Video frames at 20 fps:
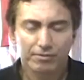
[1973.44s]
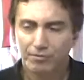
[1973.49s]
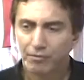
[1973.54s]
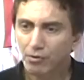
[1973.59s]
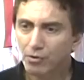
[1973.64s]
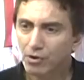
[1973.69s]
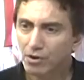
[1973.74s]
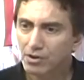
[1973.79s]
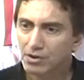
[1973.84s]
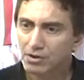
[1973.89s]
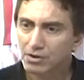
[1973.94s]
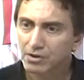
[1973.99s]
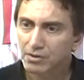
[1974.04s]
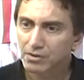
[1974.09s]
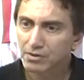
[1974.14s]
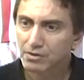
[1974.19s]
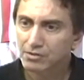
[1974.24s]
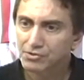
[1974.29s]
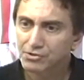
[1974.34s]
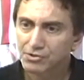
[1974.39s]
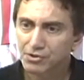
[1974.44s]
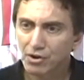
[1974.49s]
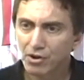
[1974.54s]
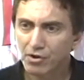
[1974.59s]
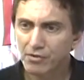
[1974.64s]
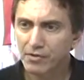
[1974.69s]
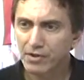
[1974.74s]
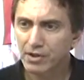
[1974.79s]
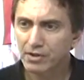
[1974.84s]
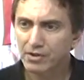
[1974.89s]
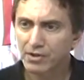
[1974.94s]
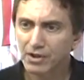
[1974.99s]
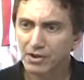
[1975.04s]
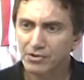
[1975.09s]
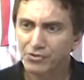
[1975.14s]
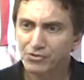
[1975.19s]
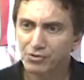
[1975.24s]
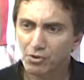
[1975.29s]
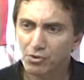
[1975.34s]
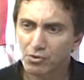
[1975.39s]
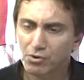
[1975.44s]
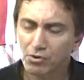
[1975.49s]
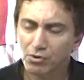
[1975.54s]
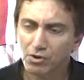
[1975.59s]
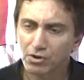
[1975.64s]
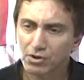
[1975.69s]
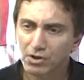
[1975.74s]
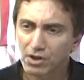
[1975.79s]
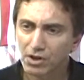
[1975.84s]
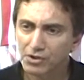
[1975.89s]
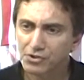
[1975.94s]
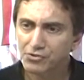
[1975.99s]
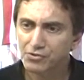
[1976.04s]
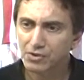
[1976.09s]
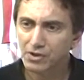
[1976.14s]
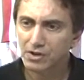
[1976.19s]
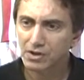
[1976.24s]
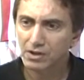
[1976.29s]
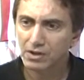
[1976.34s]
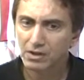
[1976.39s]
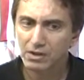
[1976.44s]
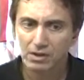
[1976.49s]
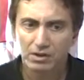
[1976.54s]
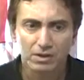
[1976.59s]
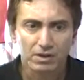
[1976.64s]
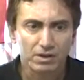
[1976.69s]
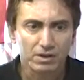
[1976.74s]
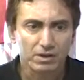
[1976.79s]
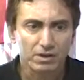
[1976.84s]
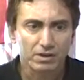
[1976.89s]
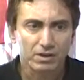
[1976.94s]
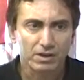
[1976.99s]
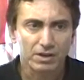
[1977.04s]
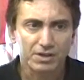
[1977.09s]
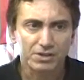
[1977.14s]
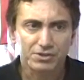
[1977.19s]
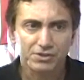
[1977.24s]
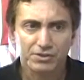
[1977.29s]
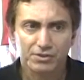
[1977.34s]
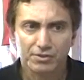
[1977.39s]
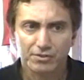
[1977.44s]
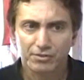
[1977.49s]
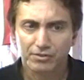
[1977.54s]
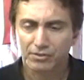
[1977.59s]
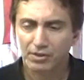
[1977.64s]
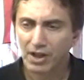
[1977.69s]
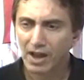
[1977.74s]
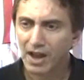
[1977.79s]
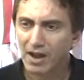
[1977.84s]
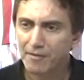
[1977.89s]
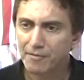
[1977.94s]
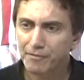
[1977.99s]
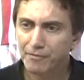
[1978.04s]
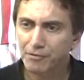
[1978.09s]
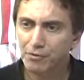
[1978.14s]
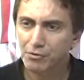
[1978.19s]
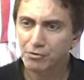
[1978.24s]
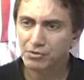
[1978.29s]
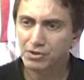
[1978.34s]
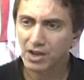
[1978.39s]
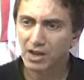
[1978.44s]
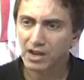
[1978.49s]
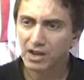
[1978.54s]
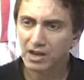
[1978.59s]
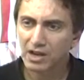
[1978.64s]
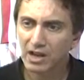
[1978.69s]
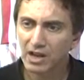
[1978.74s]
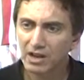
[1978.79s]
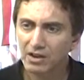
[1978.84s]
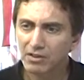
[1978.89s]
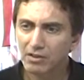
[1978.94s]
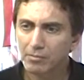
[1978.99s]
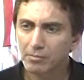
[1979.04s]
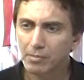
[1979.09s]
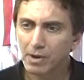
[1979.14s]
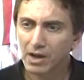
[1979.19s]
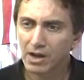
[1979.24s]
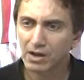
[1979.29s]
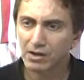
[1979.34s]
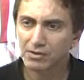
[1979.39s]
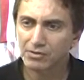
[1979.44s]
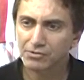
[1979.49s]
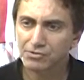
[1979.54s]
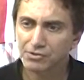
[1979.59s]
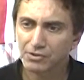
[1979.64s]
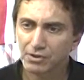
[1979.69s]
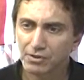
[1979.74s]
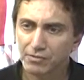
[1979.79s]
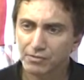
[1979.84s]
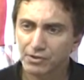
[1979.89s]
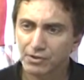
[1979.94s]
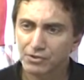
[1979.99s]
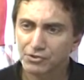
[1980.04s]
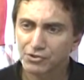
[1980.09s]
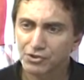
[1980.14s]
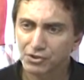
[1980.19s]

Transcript: for serving their so-called country is to have food taken out of the mouths of their